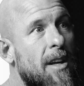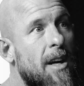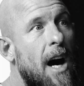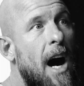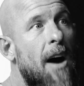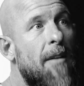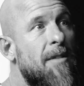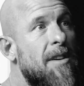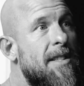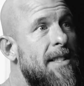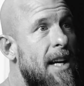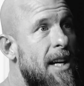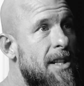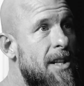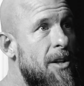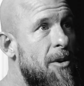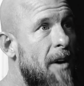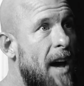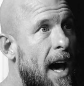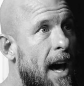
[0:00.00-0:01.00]

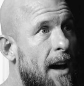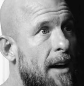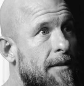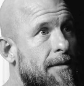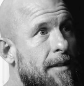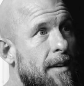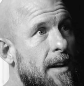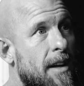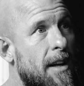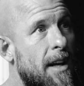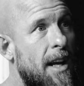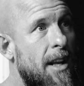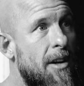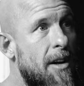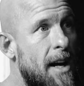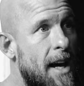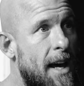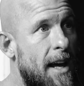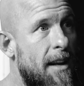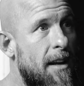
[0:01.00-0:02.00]
conversation you have in
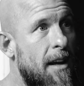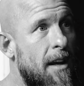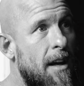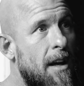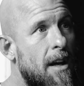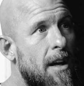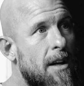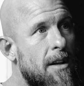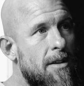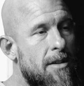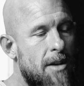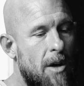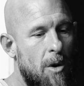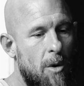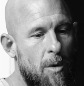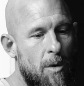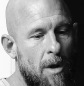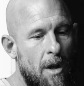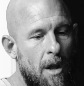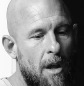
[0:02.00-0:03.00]
your head.
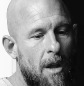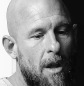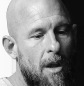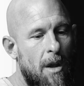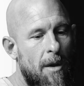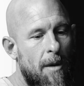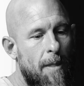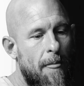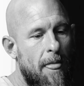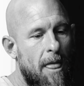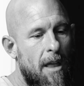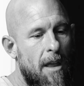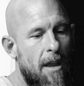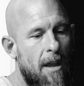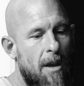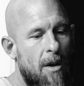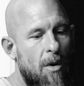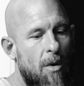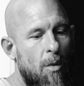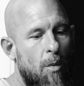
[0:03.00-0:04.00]
So
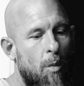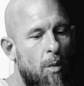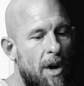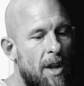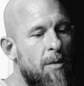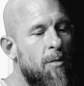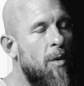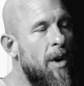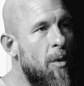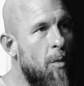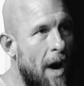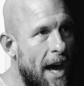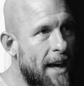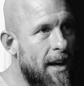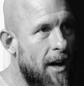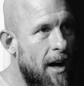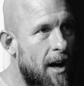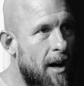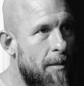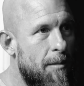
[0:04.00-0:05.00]
when we
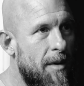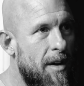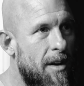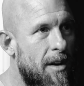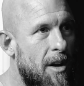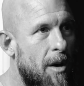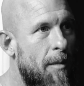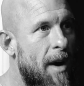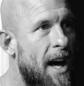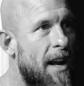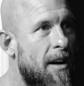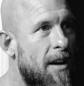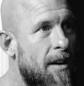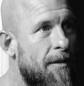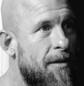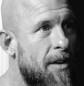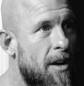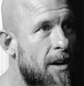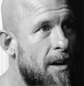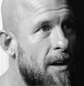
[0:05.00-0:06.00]
wake up, no matter
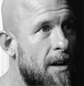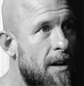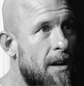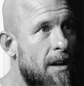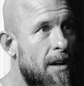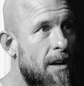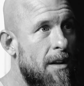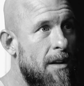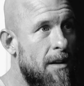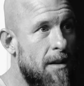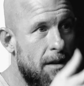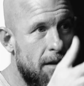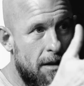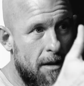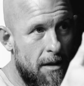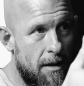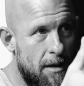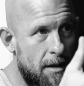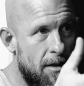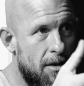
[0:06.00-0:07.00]
if you're
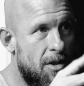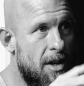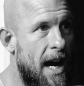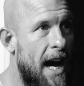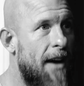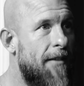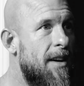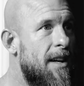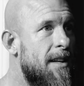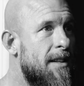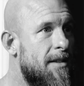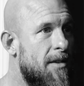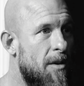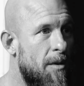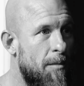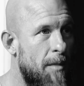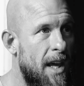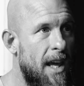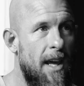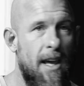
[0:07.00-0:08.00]
Travis
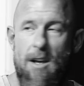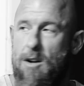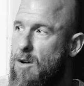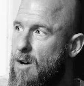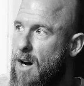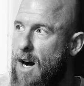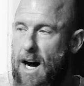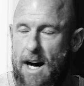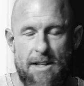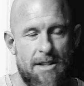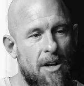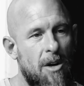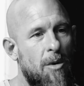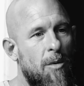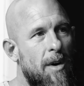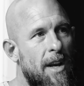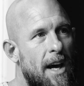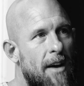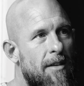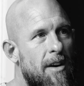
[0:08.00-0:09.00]
or me or Oscar
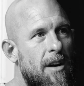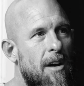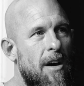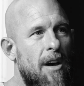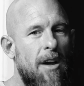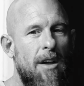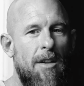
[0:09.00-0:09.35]
or whatever,